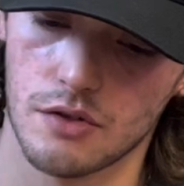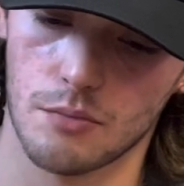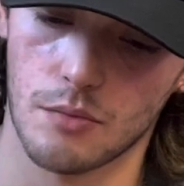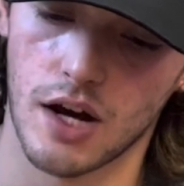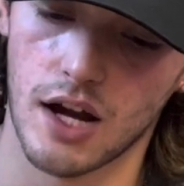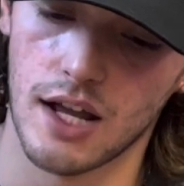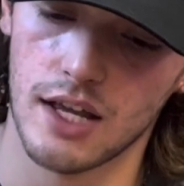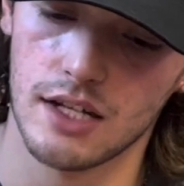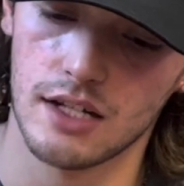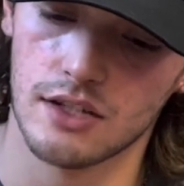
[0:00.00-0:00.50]

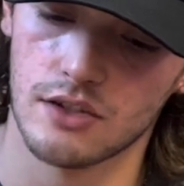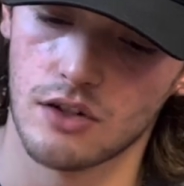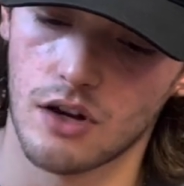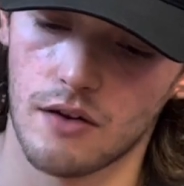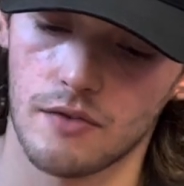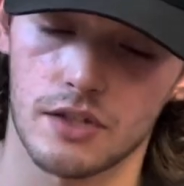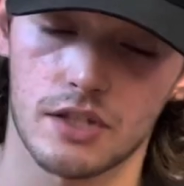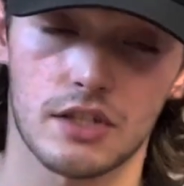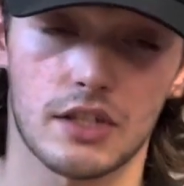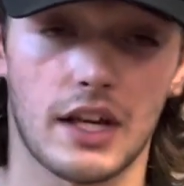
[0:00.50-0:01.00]
mine. It's
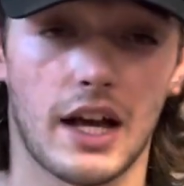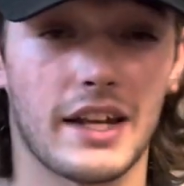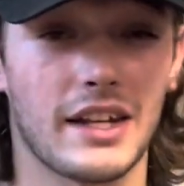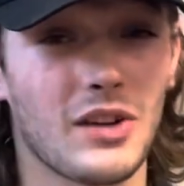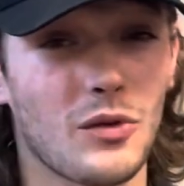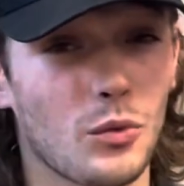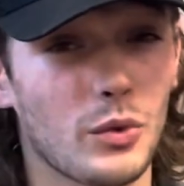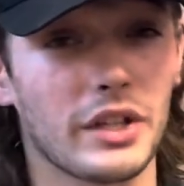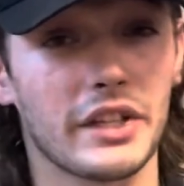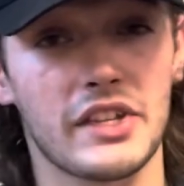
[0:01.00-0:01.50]
obviously, I
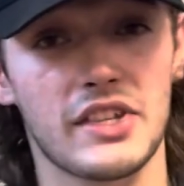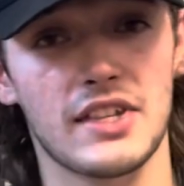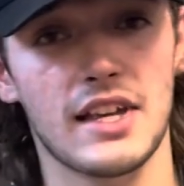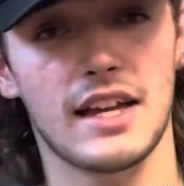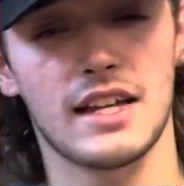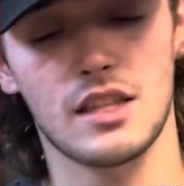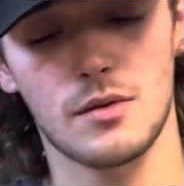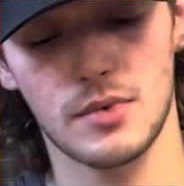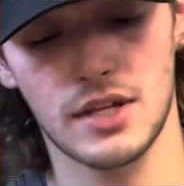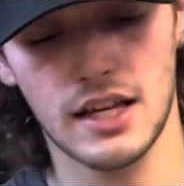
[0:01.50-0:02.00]
didn't really say it
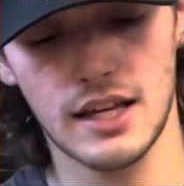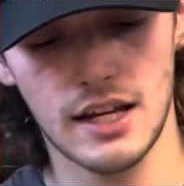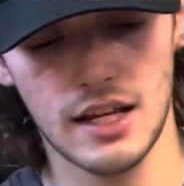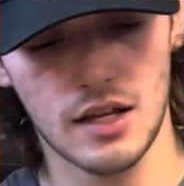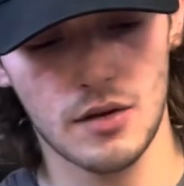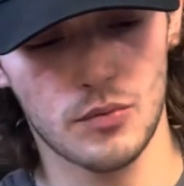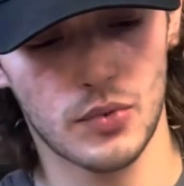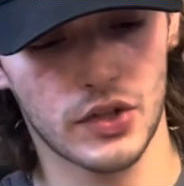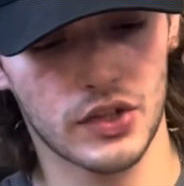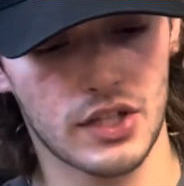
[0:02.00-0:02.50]
in the
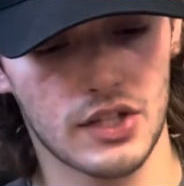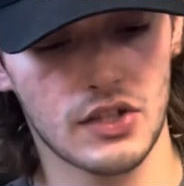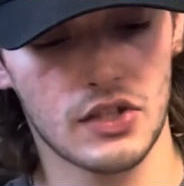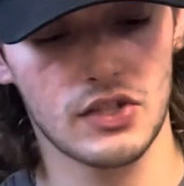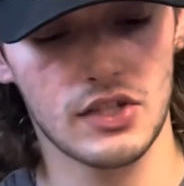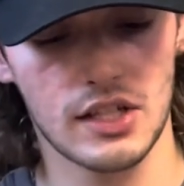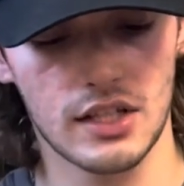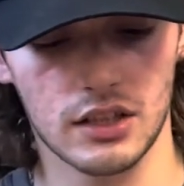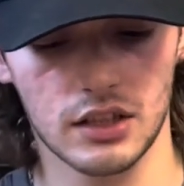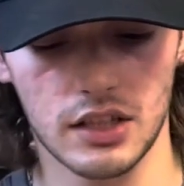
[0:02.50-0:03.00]
beginning, but this is
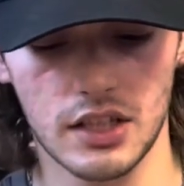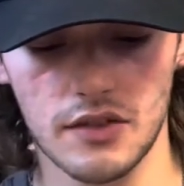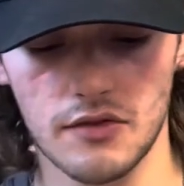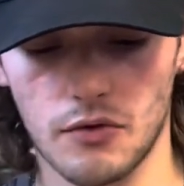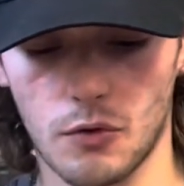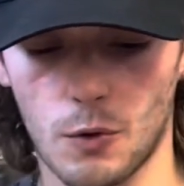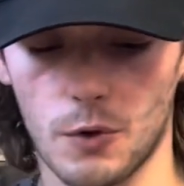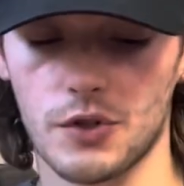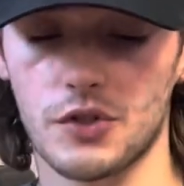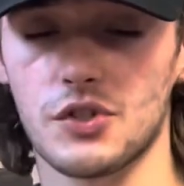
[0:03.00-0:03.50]
the Elite
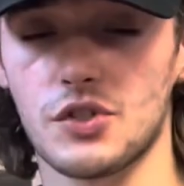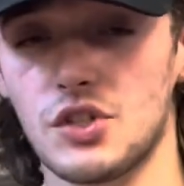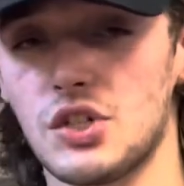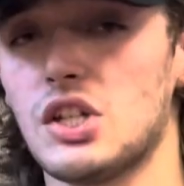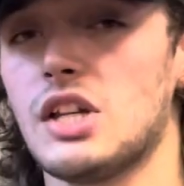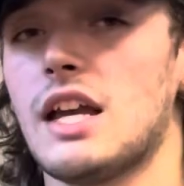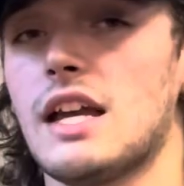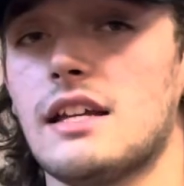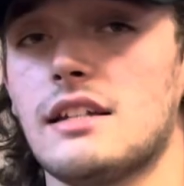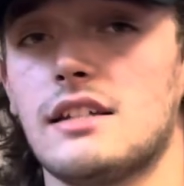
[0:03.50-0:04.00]
Force
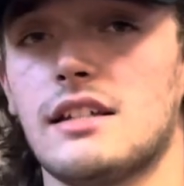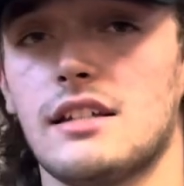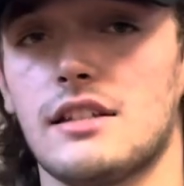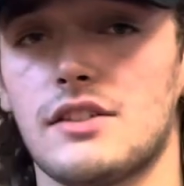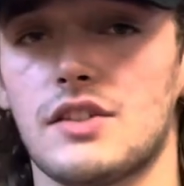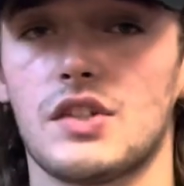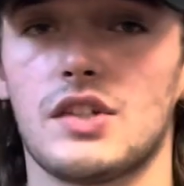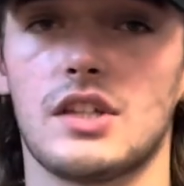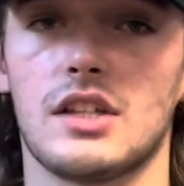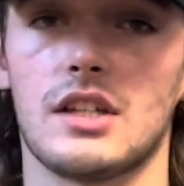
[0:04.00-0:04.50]

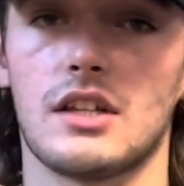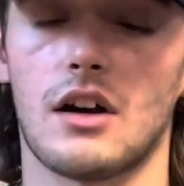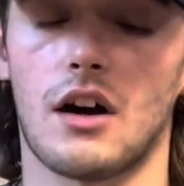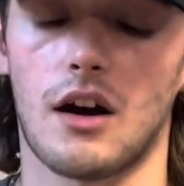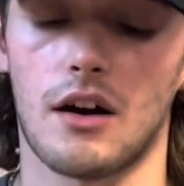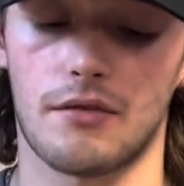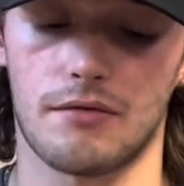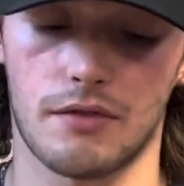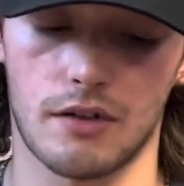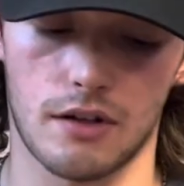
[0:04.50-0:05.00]
G18C
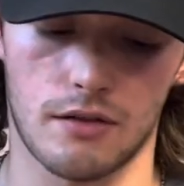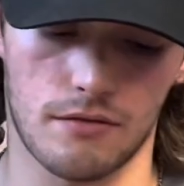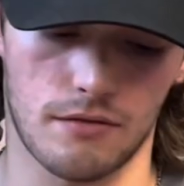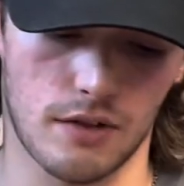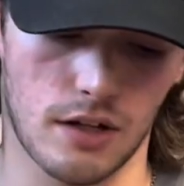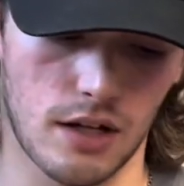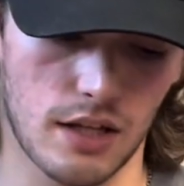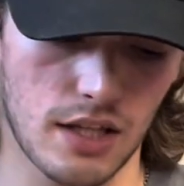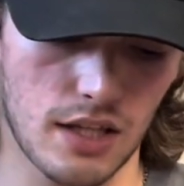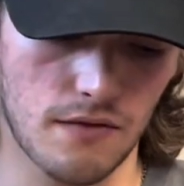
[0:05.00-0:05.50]
off of
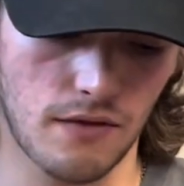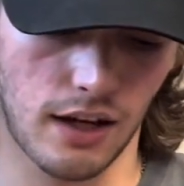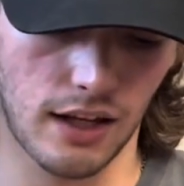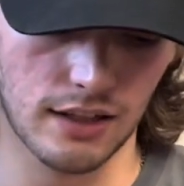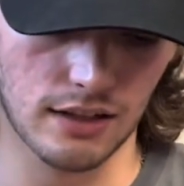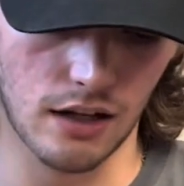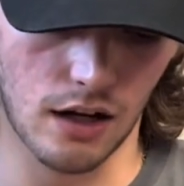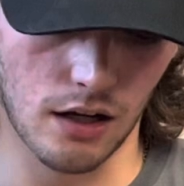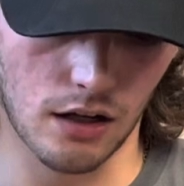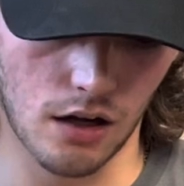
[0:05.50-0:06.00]

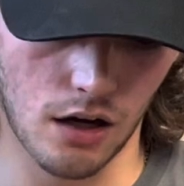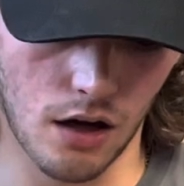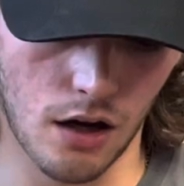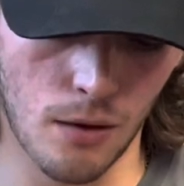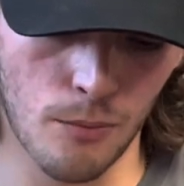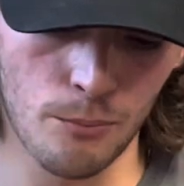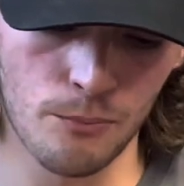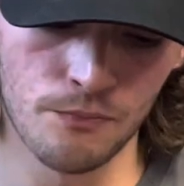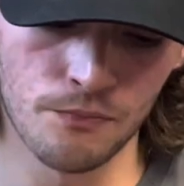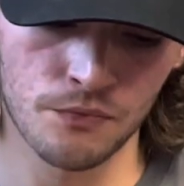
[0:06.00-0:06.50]

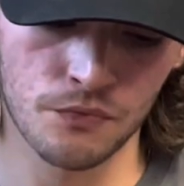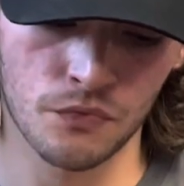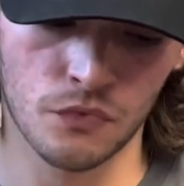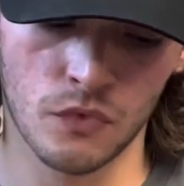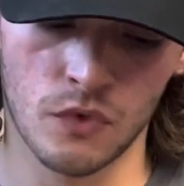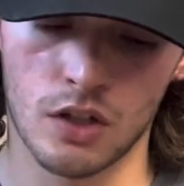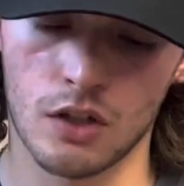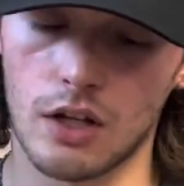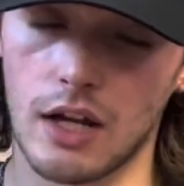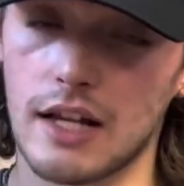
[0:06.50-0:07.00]
ebike.com.
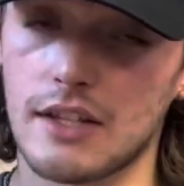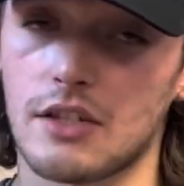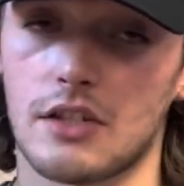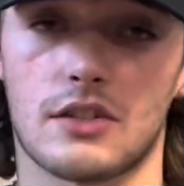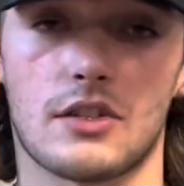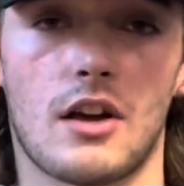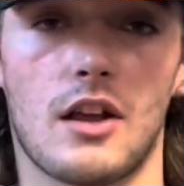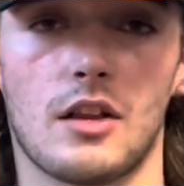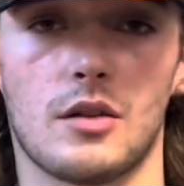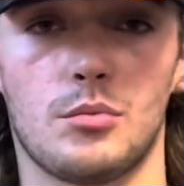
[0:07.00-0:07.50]
It's a
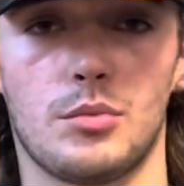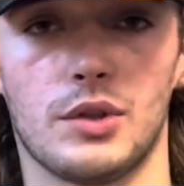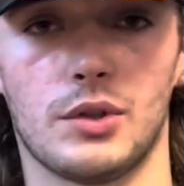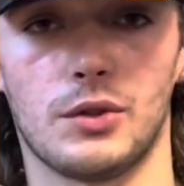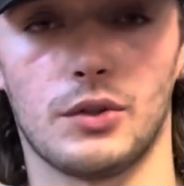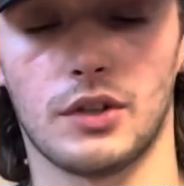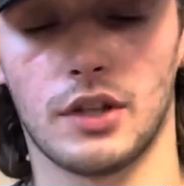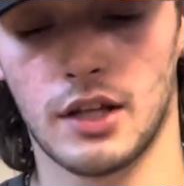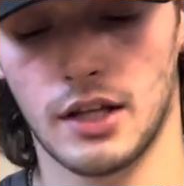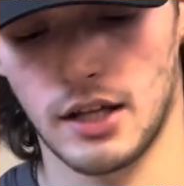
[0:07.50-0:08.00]
solid
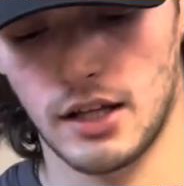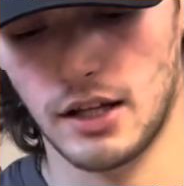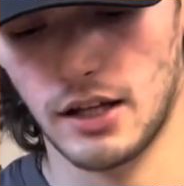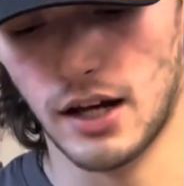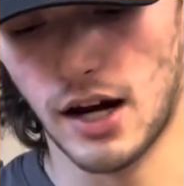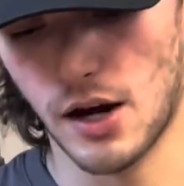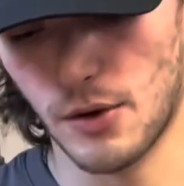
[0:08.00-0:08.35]
build. I